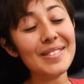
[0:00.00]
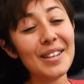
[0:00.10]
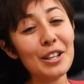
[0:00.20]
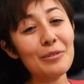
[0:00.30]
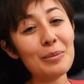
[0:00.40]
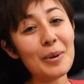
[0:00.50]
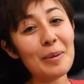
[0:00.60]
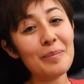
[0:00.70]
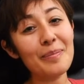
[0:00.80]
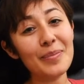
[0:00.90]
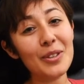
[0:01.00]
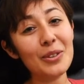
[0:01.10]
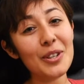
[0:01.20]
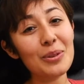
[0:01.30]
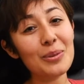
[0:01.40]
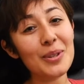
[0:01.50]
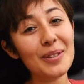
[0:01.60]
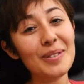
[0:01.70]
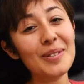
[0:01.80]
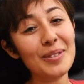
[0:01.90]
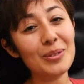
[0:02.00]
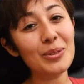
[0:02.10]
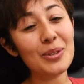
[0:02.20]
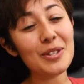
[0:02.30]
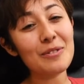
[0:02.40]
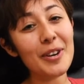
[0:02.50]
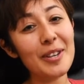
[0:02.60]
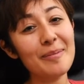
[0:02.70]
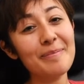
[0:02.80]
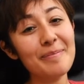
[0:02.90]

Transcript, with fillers: I love you, Mom. You'll get through this fight.